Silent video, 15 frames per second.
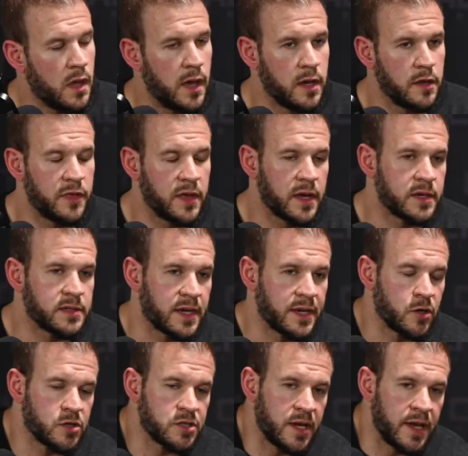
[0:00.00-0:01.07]
and the thing is, I
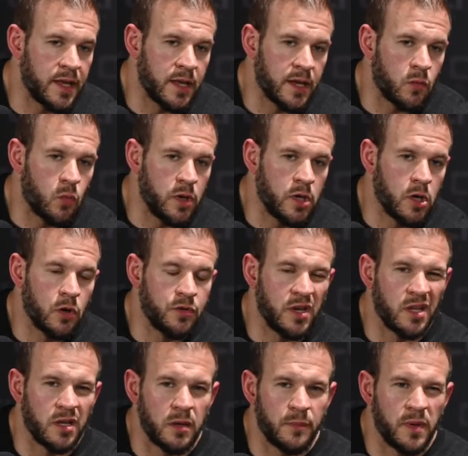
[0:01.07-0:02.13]
understand, like, when you go to the
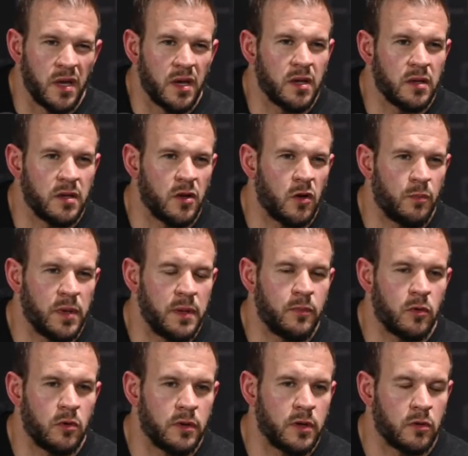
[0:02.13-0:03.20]
Olympia,
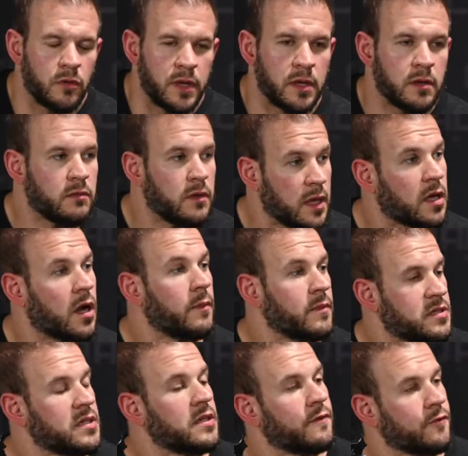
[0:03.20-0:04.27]
people, they come to
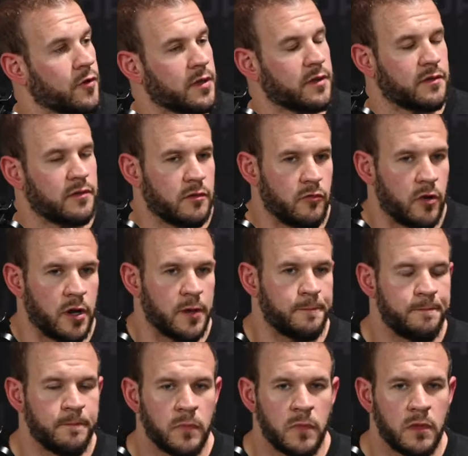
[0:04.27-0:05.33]
see the freaks, right?
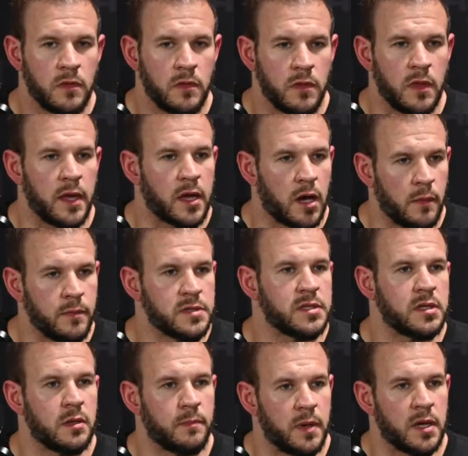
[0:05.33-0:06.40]
They come to see
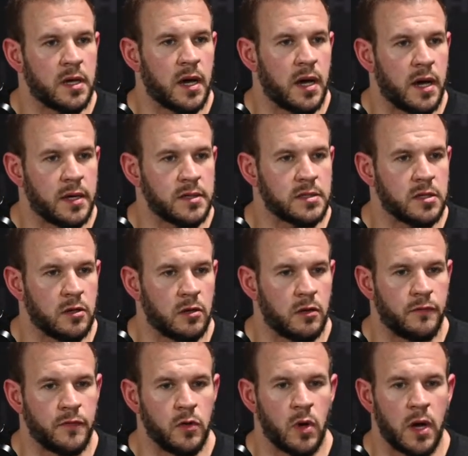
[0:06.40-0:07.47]
the big guys.
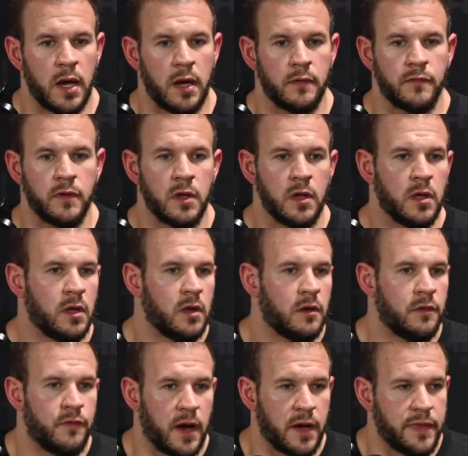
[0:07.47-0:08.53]
If you have
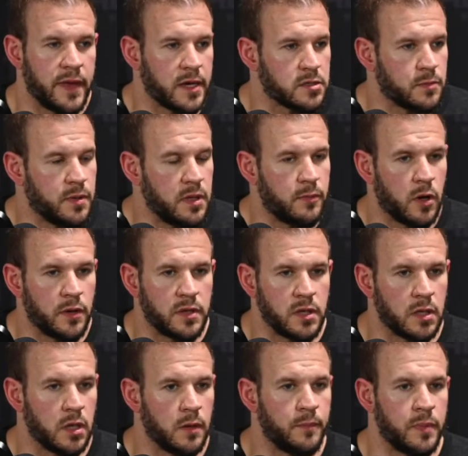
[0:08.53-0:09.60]
5,000 people at the
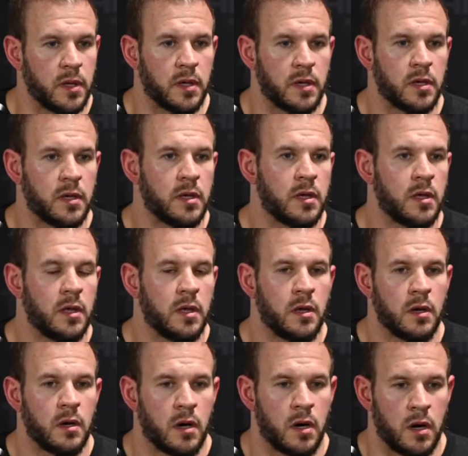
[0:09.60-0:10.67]
Olympia,
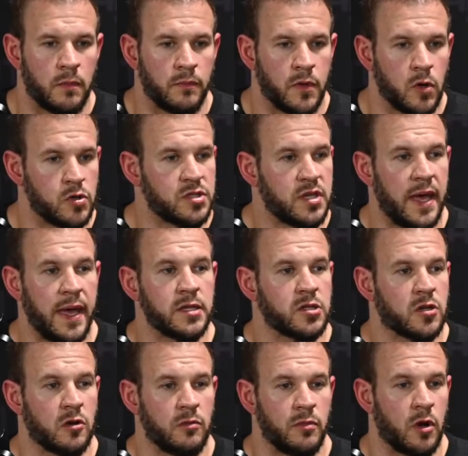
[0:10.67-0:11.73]
those stands are
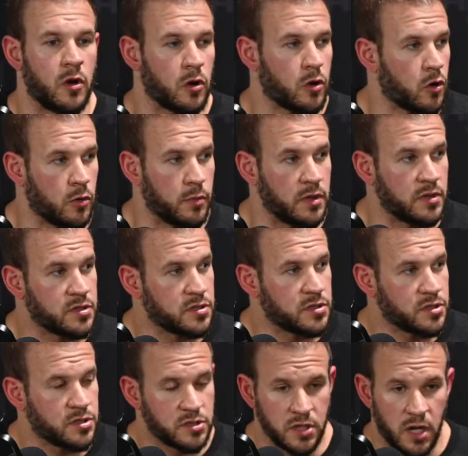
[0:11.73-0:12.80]
going to be
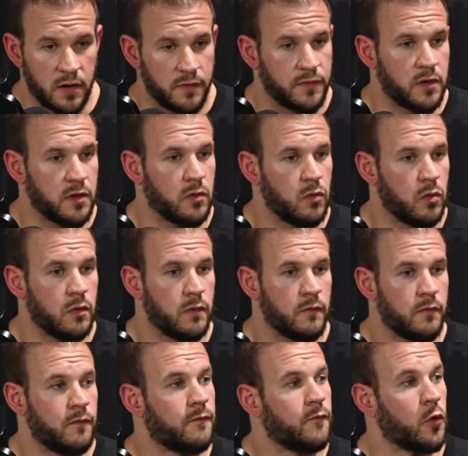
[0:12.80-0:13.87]
stuffed
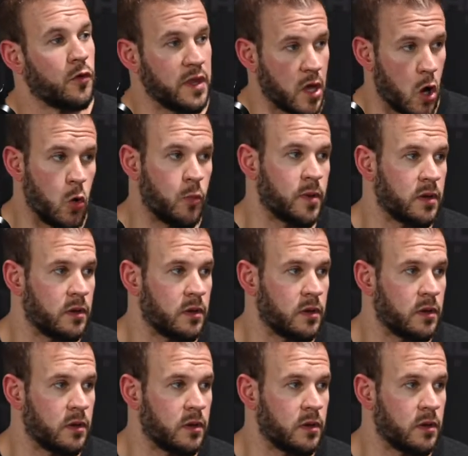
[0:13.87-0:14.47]
for the open